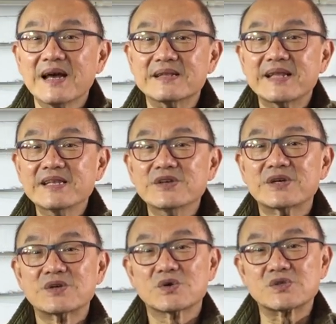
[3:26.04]
And then you
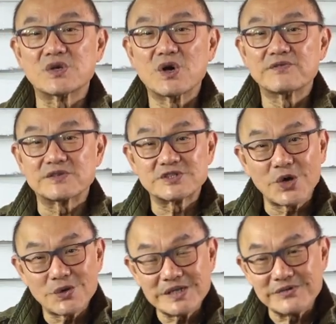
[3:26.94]
can also go for
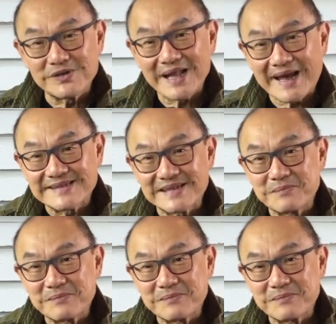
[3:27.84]
totally relaxed